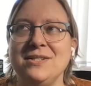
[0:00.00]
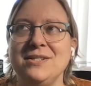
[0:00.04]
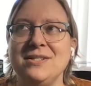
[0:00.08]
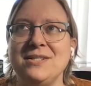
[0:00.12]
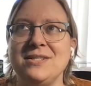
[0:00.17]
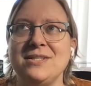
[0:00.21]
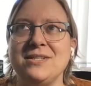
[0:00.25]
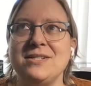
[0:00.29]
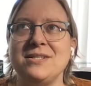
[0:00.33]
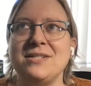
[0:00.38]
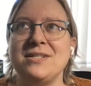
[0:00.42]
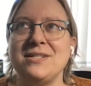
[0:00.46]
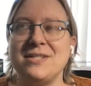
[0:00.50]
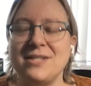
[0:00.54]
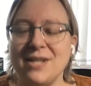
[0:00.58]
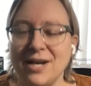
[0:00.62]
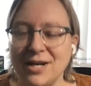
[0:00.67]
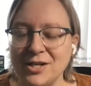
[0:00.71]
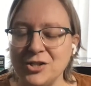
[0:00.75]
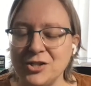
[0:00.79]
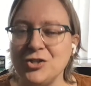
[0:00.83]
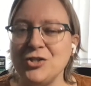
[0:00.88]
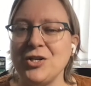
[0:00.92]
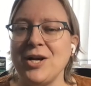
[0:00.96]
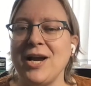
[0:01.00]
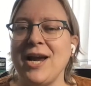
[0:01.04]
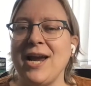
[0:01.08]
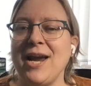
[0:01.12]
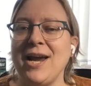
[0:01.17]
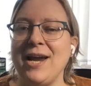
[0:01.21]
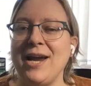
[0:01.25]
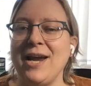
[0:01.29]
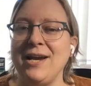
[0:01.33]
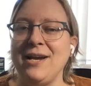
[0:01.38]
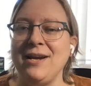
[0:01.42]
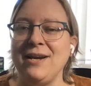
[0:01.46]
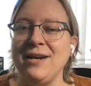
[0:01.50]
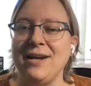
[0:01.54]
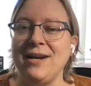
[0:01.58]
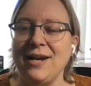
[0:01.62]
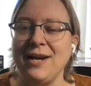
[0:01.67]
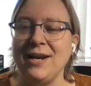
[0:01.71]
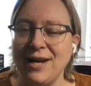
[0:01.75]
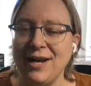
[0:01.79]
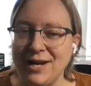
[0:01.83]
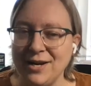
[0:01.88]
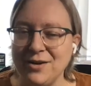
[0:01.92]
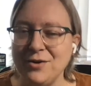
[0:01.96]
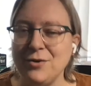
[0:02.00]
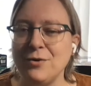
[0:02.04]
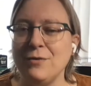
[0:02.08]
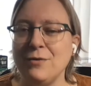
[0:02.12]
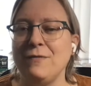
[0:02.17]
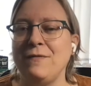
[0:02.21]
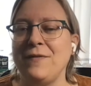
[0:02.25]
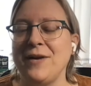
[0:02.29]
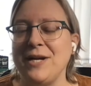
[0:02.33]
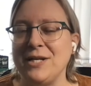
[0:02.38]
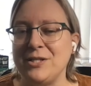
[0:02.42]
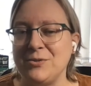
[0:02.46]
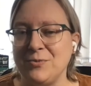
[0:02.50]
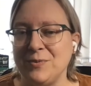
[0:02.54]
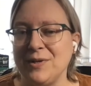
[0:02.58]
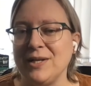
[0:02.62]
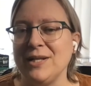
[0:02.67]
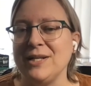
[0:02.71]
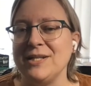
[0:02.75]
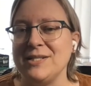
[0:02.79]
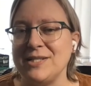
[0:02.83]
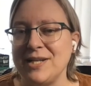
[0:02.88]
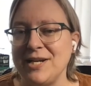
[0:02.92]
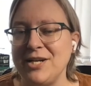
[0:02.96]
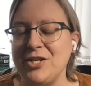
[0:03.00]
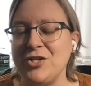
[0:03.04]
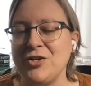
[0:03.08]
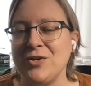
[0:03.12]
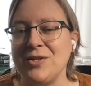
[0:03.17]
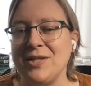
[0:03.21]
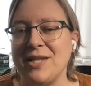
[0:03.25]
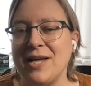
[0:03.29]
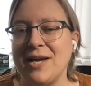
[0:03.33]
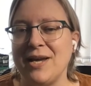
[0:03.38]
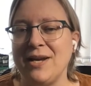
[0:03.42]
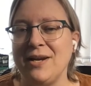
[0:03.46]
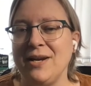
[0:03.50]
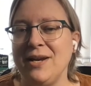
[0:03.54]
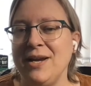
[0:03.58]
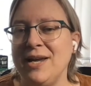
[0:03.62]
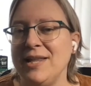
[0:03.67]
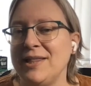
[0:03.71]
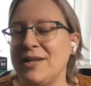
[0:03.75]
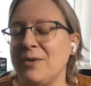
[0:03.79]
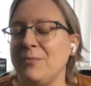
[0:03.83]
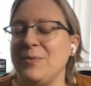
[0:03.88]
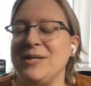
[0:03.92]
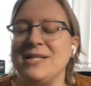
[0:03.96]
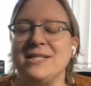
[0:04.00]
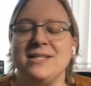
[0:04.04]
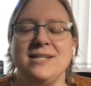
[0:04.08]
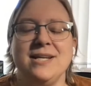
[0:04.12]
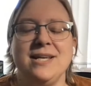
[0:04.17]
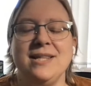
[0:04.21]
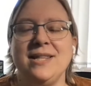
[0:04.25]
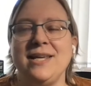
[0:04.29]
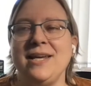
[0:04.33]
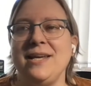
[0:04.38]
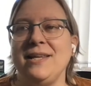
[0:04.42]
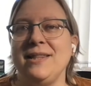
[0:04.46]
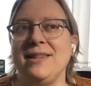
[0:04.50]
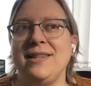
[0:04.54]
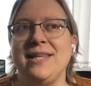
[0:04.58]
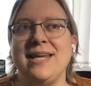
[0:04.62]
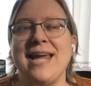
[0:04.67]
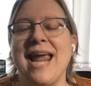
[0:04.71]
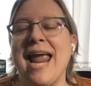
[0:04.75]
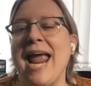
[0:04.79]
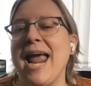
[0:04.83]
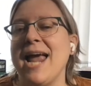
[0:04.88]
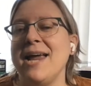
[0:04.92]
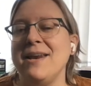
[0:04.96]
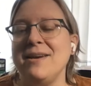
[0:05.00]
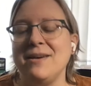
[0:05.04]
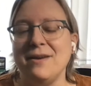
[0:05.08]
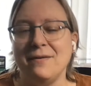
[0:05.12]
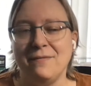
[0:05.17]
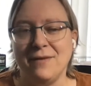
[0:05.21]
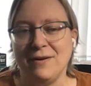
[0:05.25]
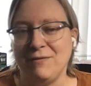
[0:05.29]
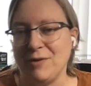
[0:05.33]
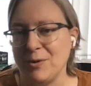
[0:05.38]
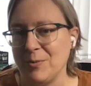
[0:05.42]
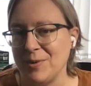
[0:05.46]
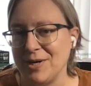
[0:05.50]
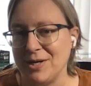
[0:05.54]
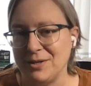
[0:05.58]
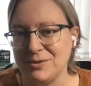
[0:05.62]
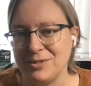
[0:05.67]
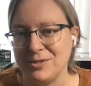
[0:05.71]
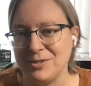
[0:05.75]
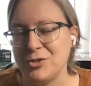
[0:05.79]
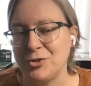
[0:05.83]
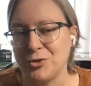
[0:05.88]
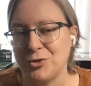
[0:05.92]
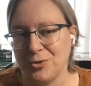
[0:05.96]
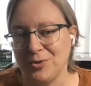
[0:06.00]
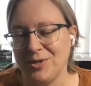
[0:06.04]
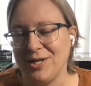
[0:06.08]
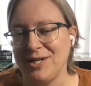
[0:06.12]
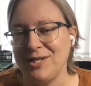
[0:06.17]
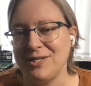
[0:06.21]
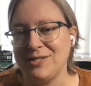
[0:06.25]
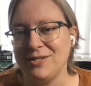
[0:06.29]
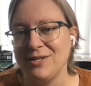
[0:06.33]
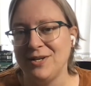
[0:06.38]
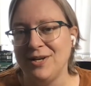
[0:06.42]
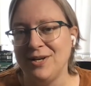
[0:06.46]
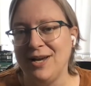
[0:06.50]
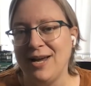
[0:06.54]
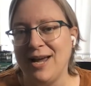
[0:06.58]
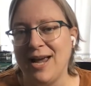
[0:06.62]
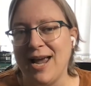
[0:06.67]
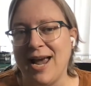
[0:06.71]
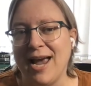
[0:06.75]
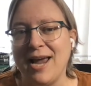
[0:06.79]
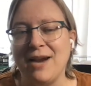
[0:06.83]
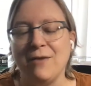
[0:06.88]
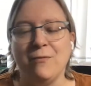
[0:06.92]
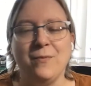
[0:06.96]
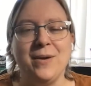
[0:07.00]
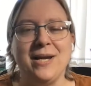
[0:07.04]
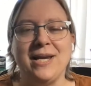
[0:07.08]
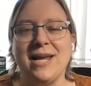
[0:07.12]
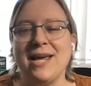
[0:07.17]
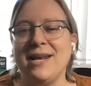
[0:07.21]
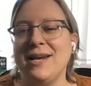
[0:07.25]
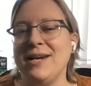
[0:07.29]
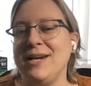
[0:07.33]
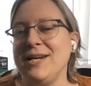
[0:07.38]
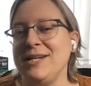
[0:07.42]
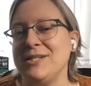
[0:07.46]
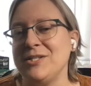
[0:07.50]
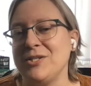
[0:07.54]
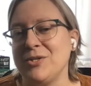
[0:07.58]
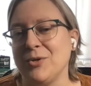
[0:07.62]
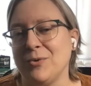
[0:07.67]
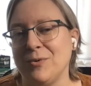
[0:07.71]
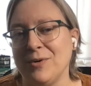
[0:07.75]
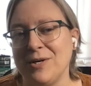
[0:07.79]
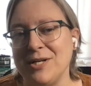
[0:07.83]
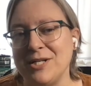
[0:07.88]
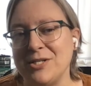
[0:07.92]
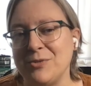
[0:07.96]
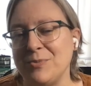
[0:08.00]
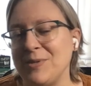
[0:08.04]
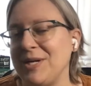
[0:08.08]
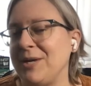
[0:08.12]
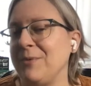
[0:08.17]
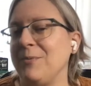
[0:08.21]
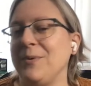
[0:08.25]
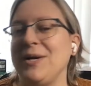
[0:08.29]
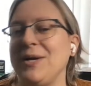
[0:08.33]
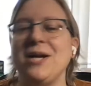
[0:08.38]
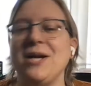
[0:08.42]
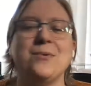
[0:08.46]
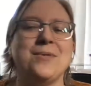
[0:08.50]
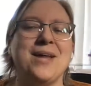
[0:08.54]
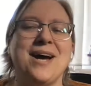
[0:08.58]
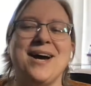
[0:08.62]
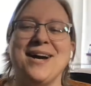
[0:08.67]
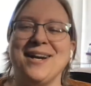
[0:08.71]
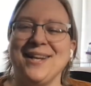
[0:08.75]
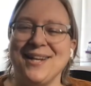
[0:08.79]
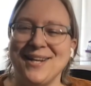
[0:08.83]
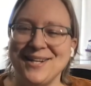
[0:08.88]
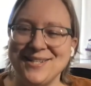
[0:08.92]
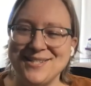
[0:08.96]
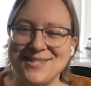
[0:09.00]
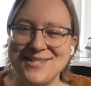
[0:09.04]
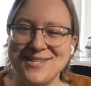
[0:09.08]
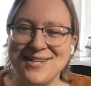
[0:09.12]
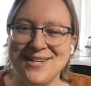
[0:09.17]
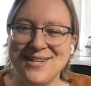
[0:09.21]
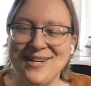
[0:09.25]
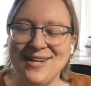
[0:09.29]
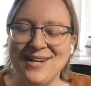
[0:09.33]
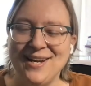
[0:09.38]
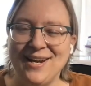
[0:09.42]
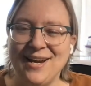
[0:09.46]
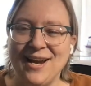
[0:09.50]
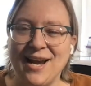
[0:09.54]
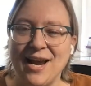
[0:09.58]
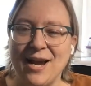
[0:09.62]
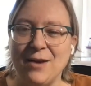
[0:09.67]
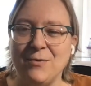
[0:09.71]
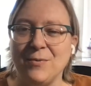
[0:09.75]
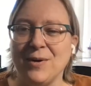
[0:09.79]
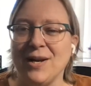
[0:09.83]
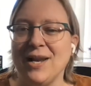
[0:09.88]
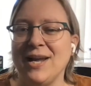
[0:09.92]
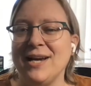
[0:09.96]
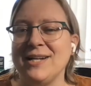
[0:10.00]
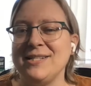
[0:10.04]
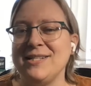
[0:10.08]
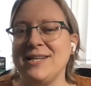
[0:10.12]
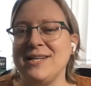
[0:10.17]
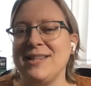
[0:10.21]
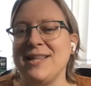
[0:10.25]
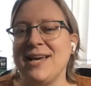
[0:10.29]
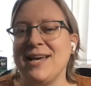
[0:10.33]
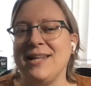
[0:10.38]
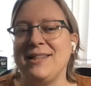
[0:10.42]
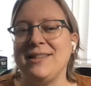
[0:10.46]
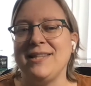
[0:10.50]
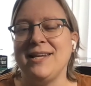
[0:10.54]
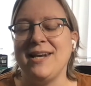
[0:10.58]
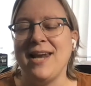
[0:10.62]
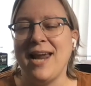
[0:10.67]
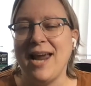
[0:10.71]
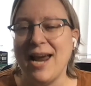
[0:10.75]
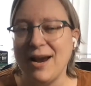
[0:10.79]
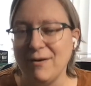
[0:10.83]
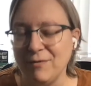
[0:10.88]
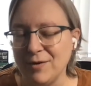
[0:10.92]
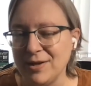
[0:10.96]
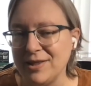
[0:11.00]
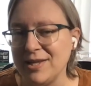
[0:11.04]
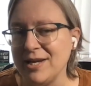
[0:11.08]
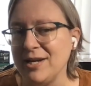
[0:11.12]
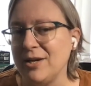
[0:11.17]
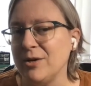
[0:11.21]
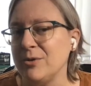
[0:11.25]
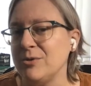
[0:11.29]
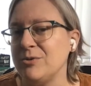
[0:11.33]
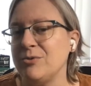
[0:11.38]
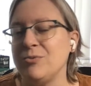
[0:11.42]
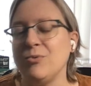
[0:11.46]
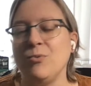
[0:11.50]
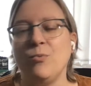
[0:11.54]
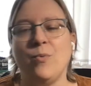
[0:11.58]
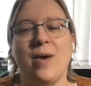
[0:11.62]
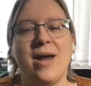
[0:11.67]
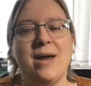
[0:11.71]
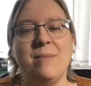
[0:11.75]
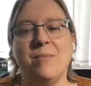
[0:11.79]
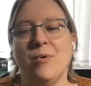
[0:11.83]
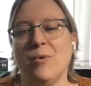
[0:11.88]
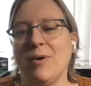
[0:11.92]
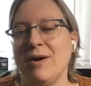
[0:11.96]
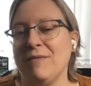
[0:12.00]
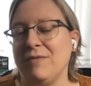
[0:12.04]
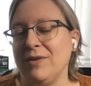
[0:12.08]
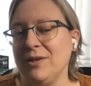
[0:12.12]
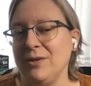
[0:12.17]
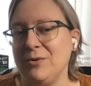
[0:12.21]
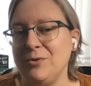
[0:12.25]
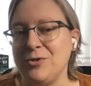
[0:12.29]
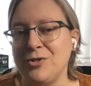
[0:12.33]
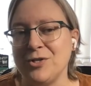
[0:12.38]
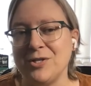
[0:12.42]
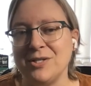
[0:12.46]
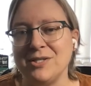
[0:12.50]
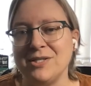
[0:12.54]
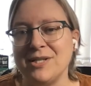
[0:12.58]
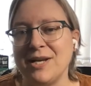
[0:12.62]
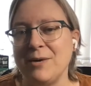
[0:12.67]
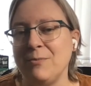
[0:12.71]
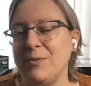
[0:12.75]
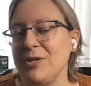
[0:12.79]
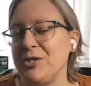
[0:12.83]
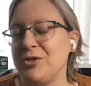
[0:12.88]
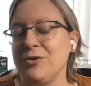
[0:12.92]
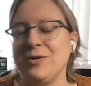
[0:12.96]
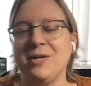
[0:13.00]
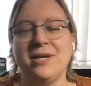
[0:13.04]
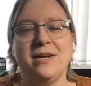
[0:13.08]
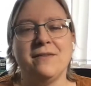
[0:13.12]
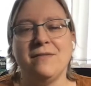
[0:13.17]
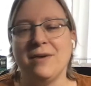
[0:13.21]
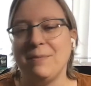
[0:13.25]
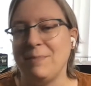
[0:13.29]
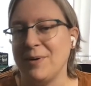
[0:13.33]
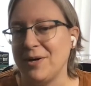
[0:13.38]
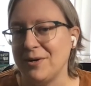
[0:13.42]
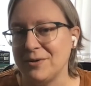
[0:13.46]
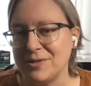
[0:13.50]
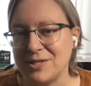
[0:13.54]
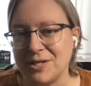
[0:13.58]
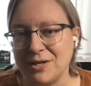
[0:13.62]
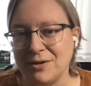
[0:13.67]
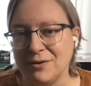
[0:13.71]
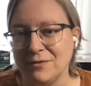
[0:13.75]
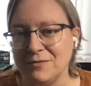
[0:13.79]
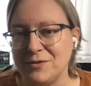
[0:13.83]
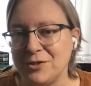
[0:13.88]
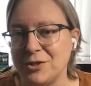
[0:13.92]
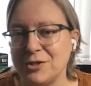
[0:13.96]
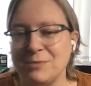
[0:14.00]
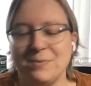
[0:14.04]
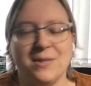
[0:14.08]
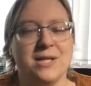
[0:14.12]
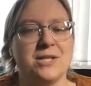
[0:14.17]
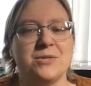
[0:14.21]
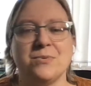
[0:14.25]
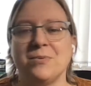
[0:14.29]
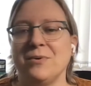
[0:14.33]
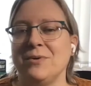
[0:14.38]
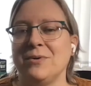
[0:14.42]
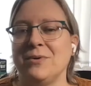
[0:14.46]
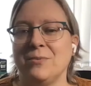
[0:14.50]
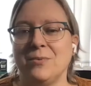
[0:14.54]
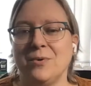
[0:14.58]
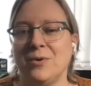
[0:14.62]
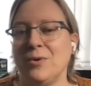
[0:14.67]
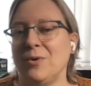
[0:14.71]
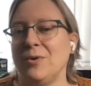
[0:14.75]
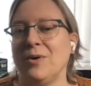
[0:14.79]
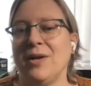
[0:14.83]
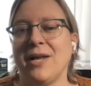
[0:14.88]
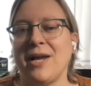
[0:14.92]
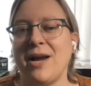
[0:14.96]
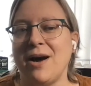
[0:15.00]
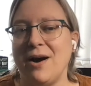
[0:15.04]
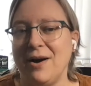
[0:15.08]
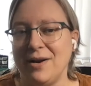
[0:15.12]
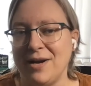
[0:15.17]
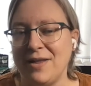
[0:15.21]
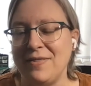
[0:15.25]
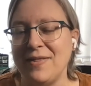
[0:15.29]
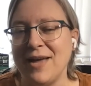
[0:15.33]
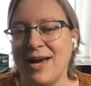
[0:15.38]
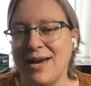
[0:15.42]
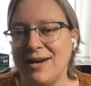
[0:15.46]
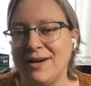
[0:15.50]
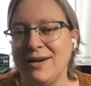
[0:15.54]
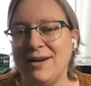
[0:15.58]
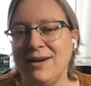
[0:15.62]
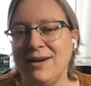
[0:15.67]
such a in your face realization that we see the end of everyone else's journeys. And if we get any stories, we hear the highlights and realizing that everything goes through way more evolutions and we shouldn't give up on ourselves just because we're early on in that.